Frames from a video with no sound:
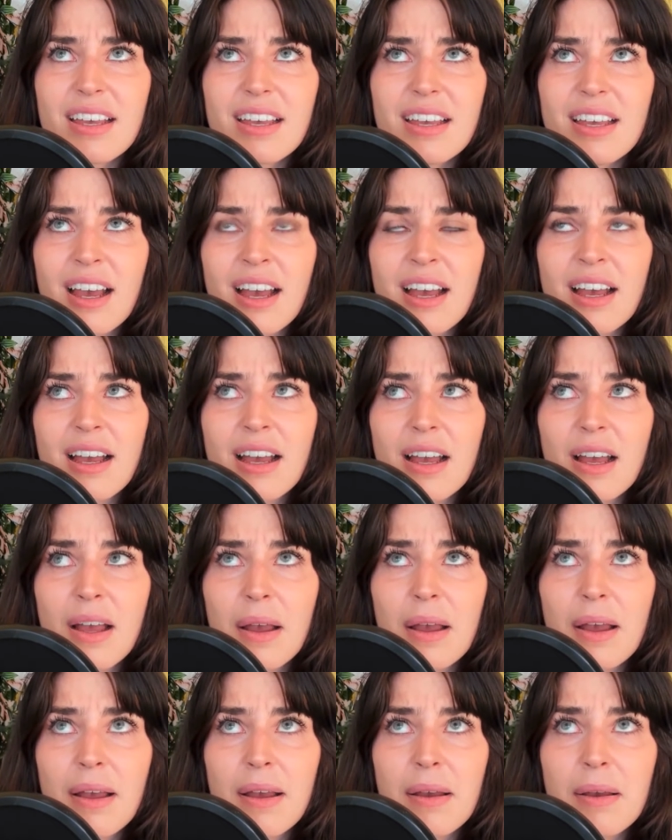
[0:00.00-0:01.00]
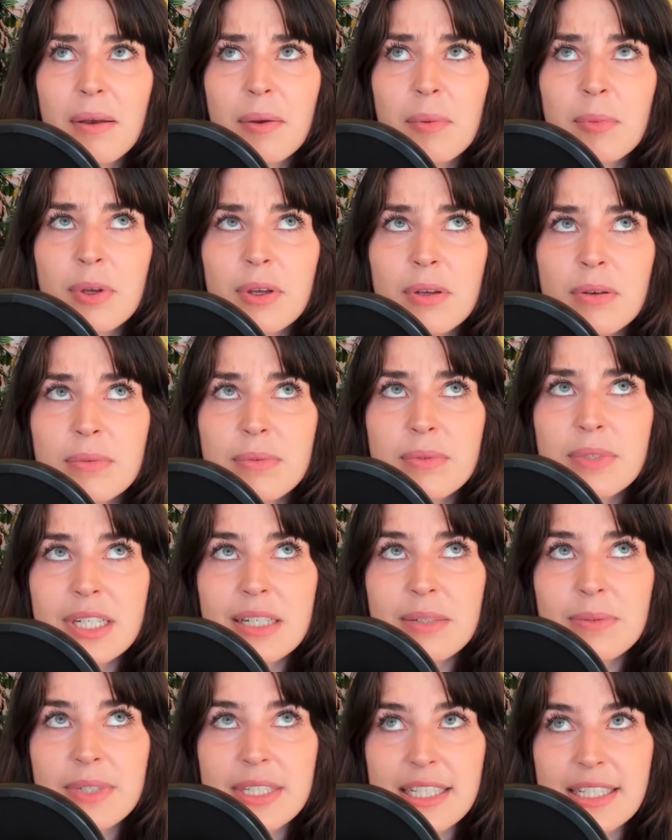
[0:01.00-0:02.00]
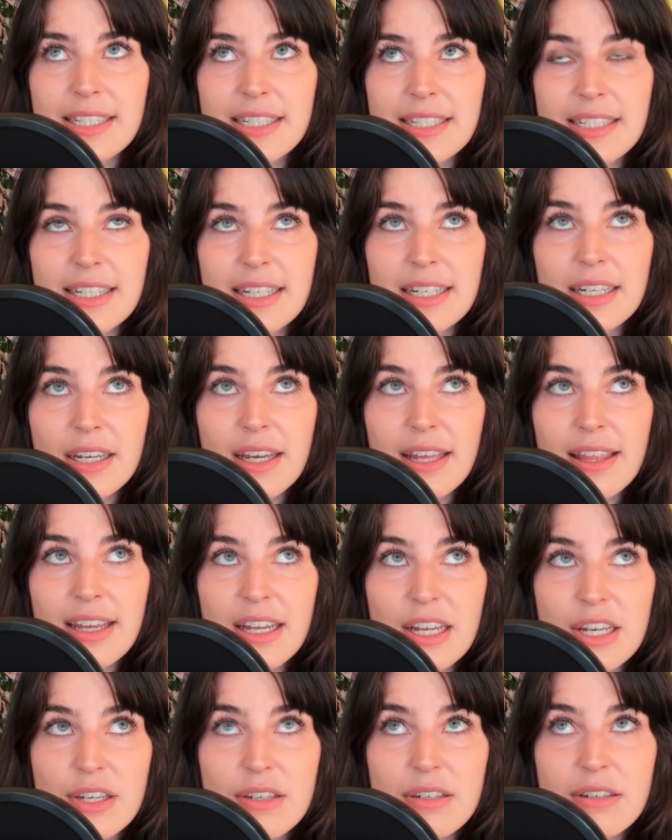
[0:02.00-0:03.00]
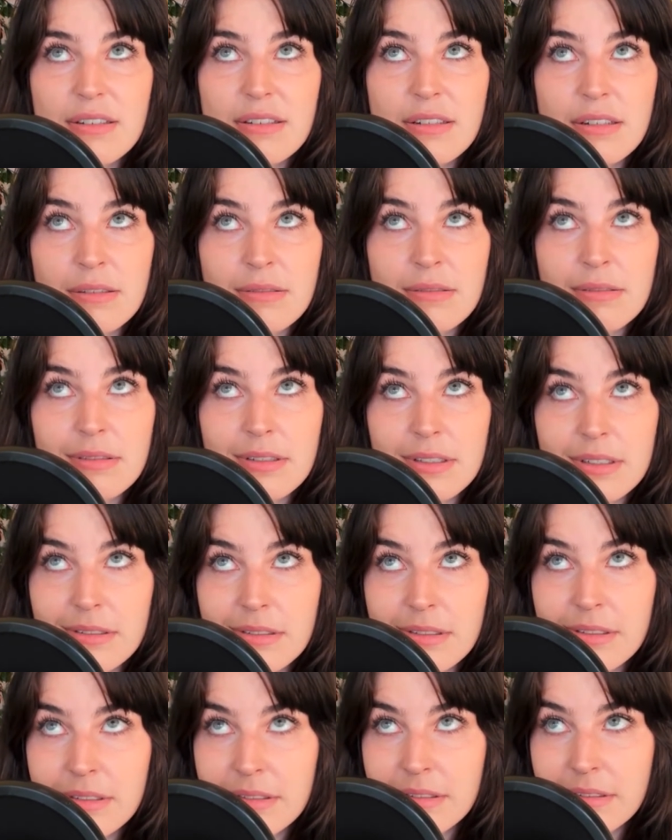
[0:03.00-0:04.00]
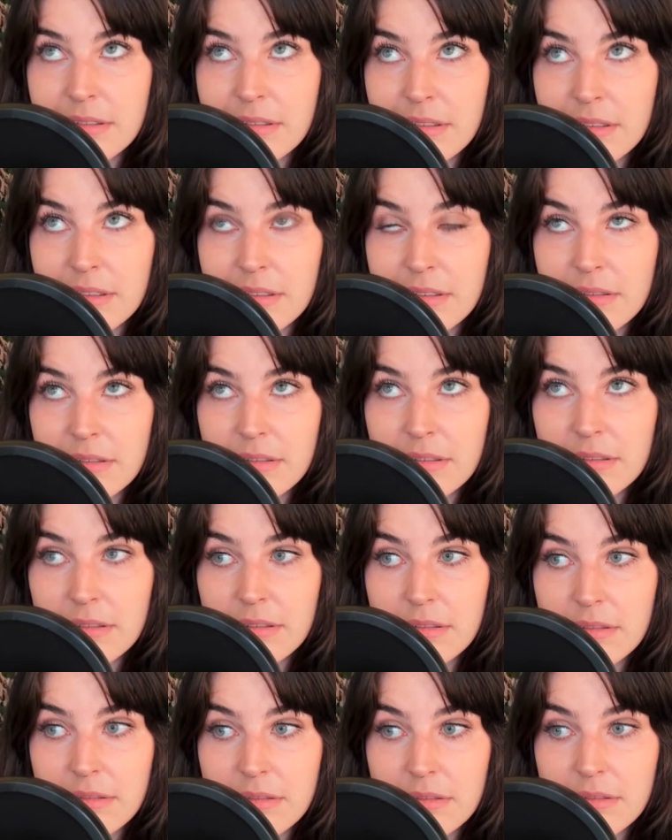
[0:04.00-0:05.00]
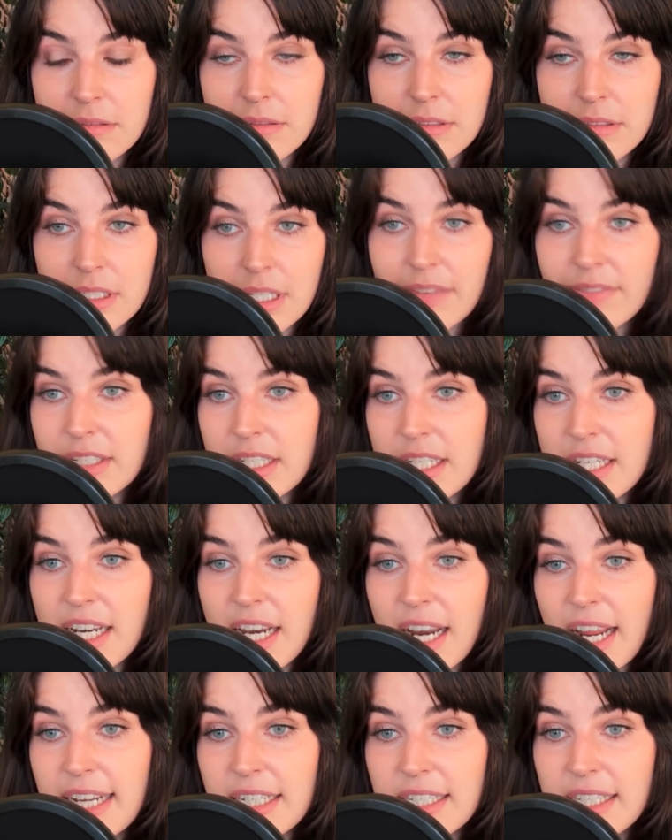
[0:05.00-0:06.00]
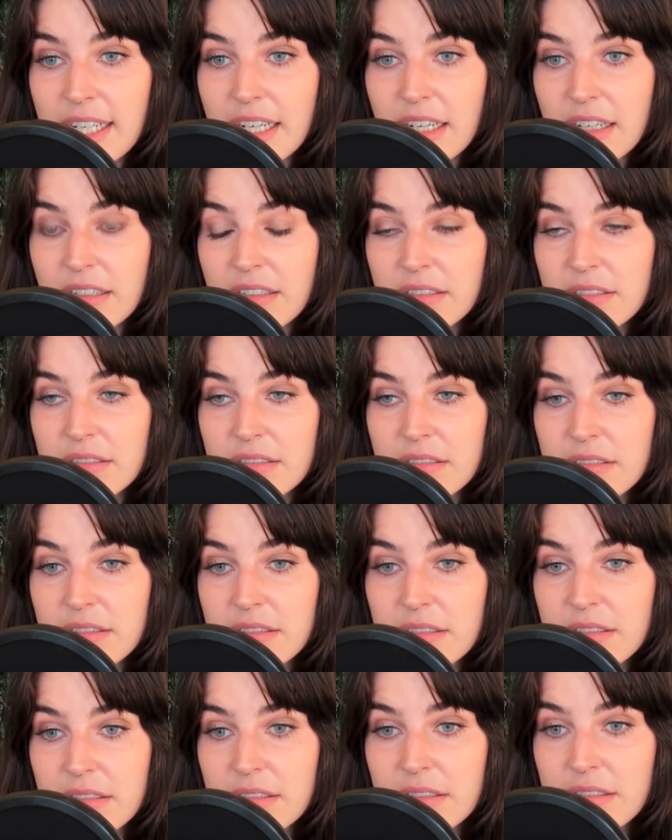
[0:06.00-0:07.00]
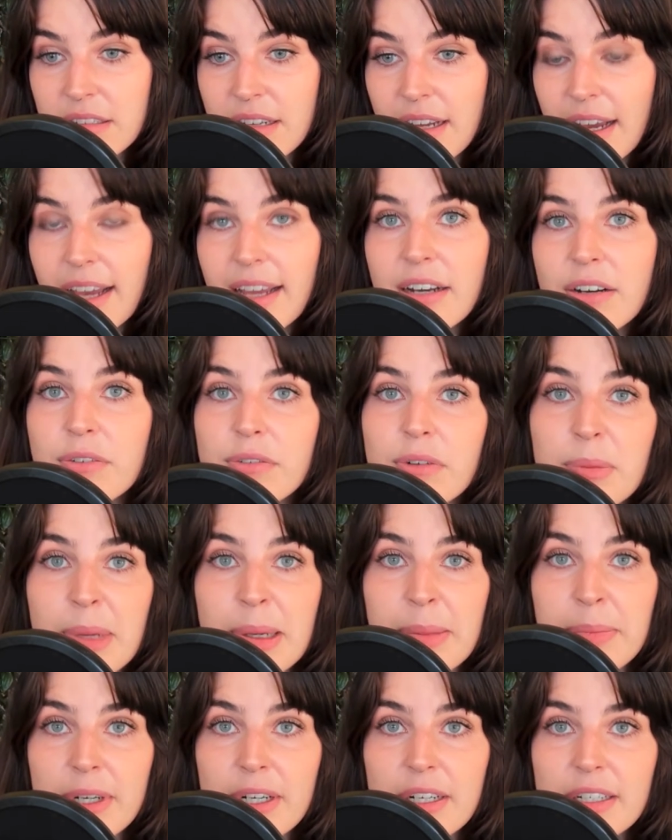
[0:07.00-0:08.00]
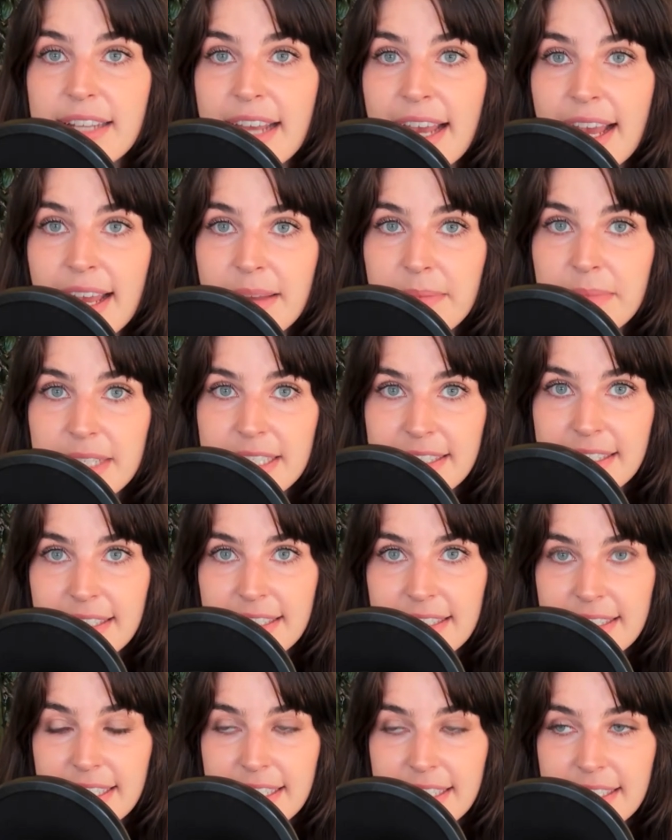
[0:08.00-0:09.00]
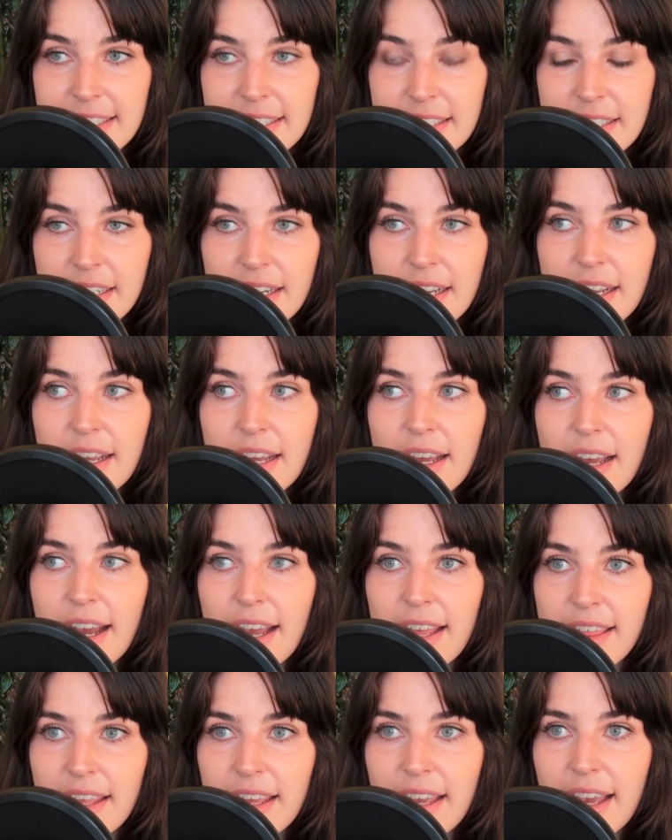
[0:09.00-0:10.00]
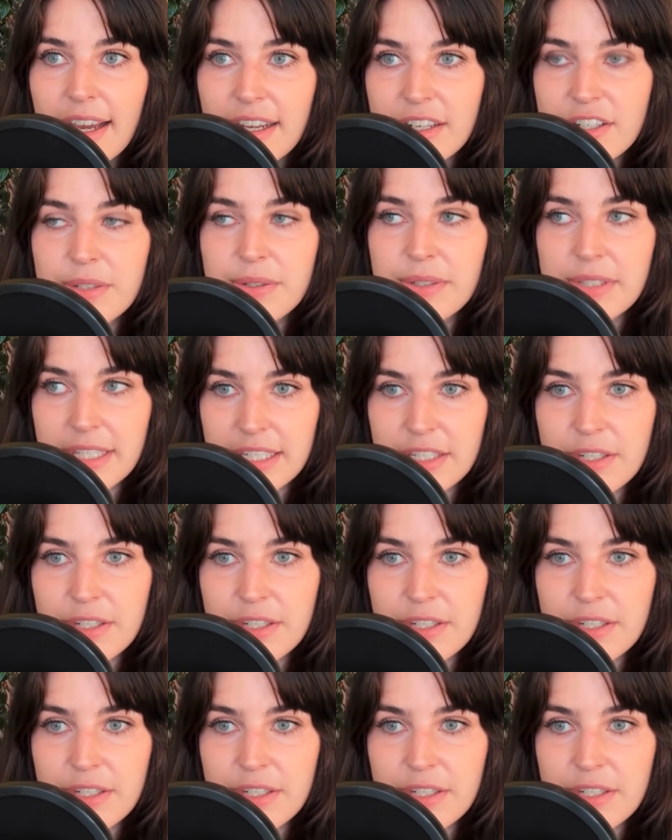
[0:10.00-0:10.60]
was this? Like, I think 2017, 18? I don't remember. Time doesn't exist. I think actually it was like